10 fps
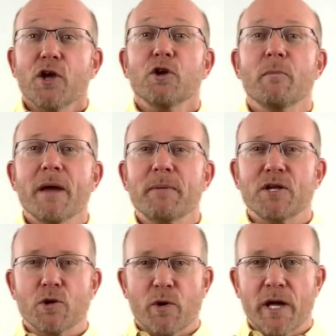You may be
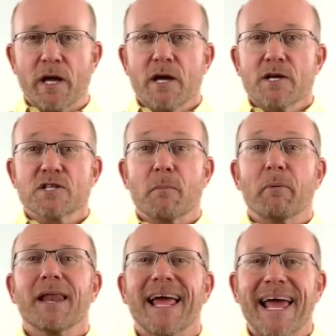doing some
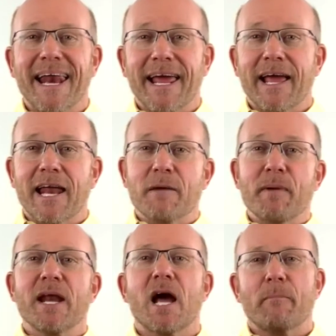planning and it
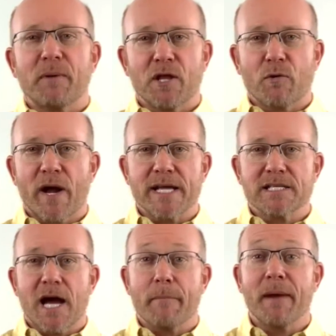may not be the right
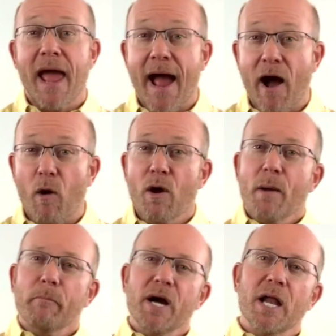time now,
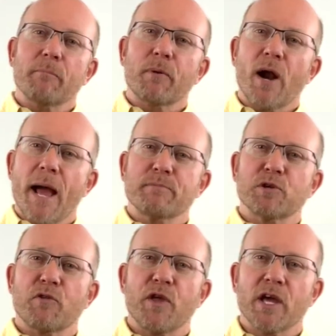but perhaps
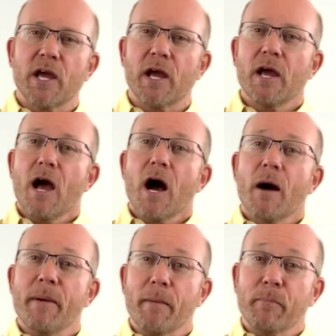you're thinking
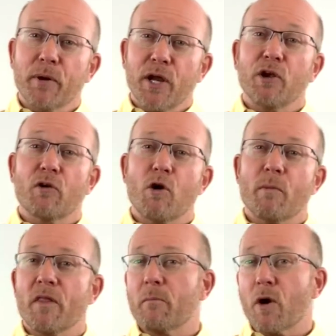about putting your
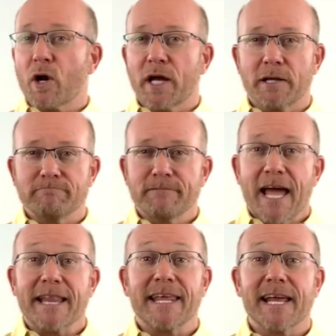home on the market
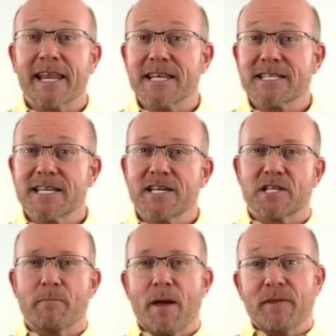at the end of the
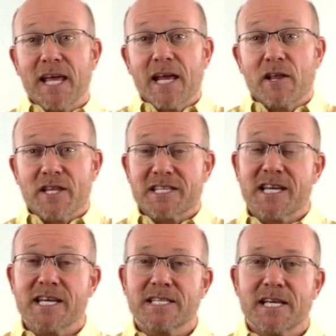season, maybe the end of the
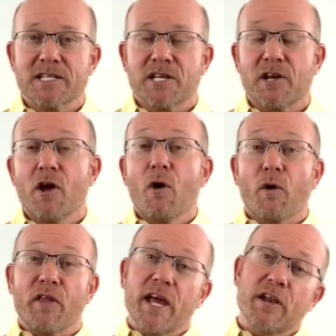ski season
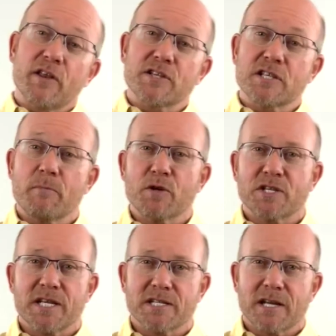or the end of the summer
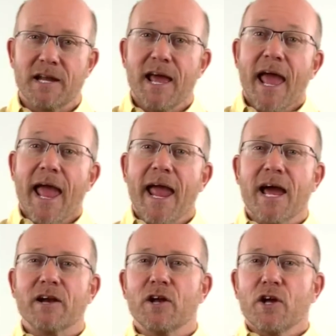season,
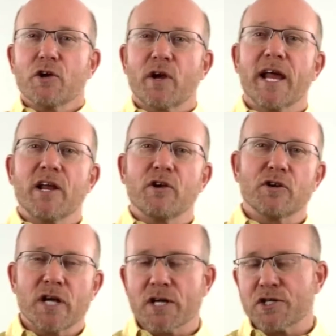and you're getting your
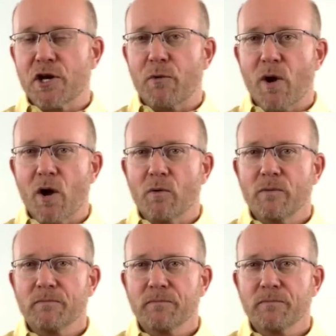ducks in a row.